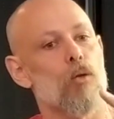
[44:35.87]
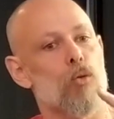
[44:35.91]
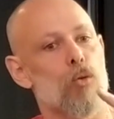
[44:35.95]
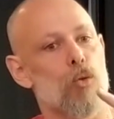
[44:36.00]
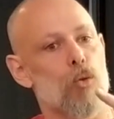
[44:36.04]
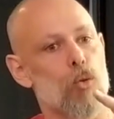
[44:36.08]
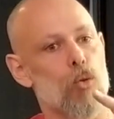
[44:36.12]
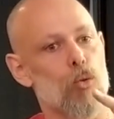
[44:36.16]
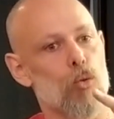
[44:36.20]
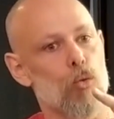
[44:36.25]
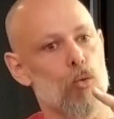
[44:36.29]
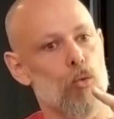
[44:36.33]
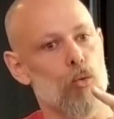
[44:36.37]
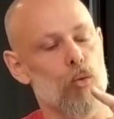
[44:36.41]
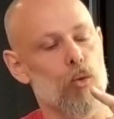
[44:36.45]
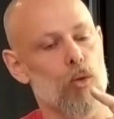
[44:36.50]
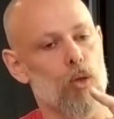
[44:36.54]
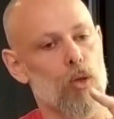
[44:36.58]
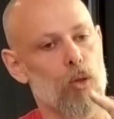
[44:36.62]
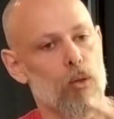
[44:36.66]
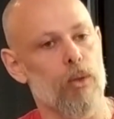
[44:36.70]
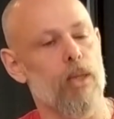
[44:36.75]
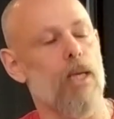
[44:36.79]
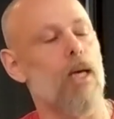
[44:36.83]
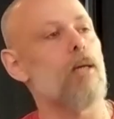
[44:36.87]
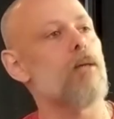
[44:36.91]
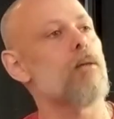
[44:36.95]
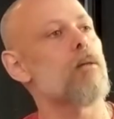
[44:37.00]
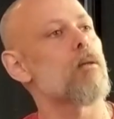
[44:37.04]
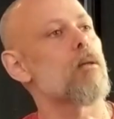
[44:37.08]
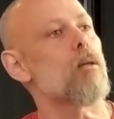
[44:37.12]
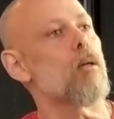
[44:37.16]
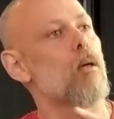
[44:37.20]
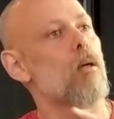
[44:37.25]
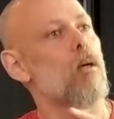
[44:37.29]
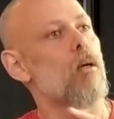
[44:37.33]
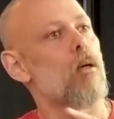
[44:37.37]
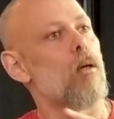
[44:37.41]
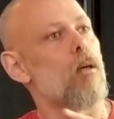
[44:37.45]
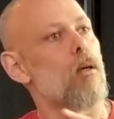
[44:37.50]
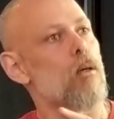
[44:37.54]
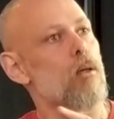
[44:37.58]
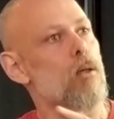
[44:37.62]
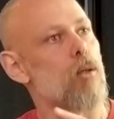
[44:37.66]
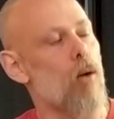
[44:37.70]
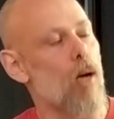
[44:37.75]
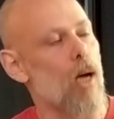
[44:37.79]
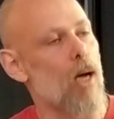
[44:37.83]
to create
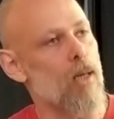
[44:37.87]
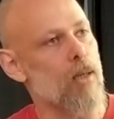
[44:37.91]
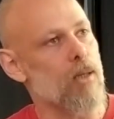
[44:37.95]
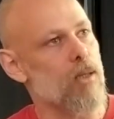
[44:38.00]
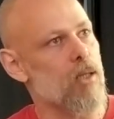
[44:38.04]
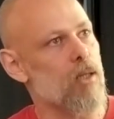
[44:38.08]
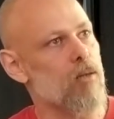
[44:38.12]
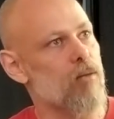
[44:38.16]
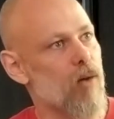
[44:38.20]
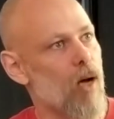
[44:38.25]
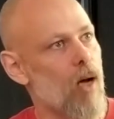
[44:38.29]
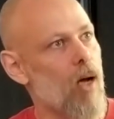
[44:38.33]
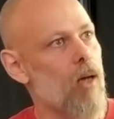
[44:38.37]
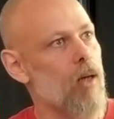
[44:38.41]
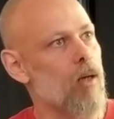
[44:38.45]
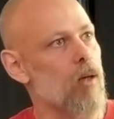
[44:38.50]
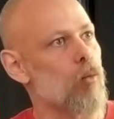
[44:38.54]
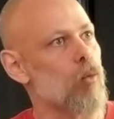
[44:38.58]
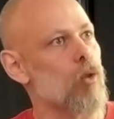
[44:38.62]
you active I,